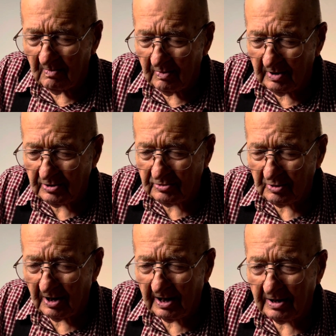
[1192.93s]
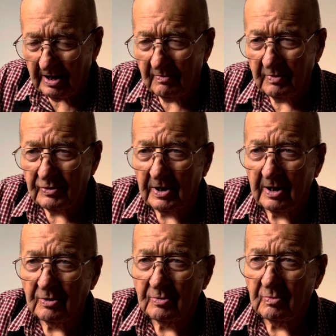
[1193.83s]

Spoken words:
we tried everything in the